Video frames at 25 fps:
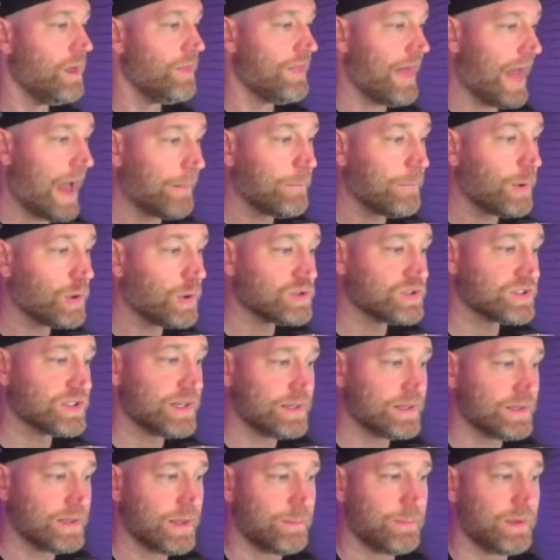That motion
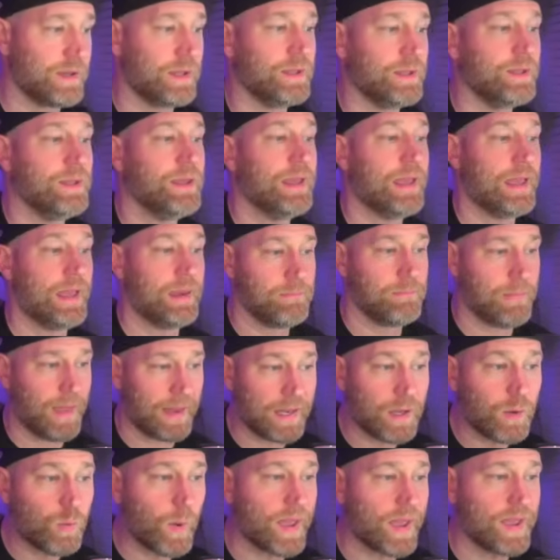in limine, in
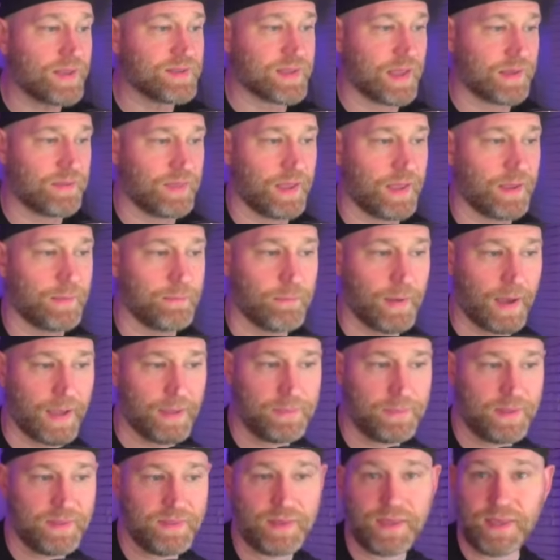many ways, I think,
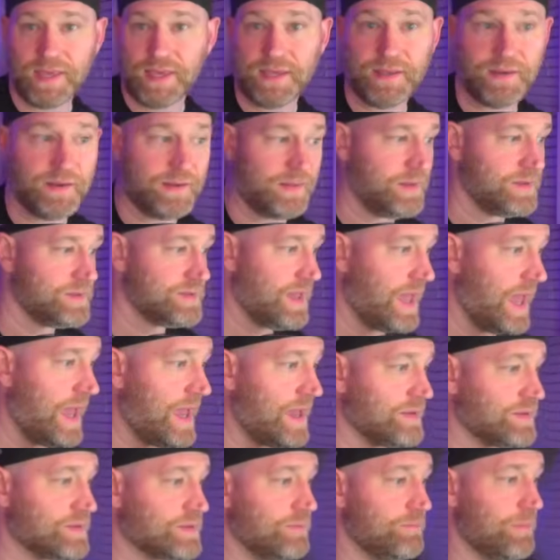might be the key to this
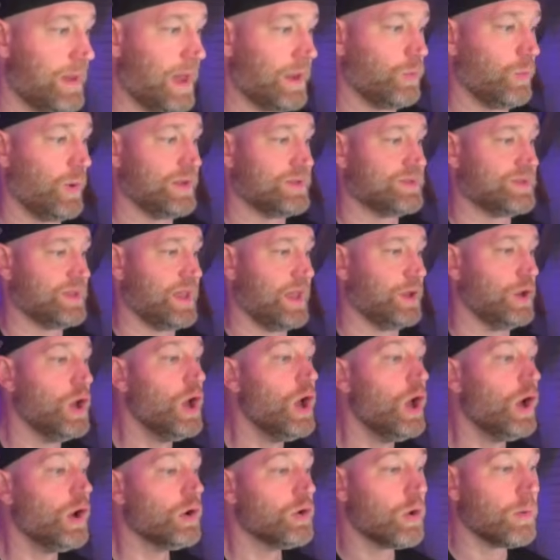case, Medwed said.
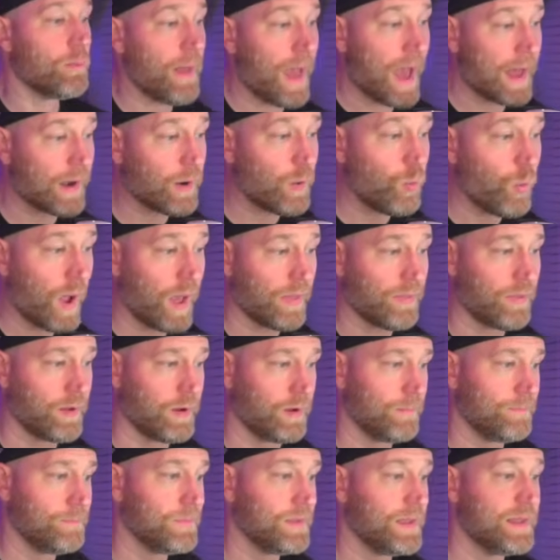No matter
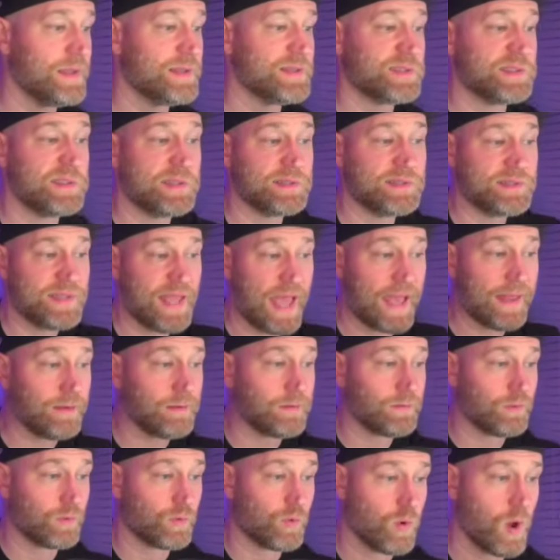whether it is the
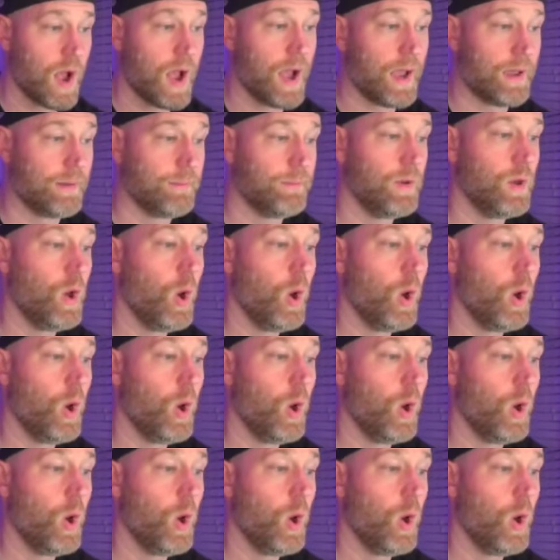intent crime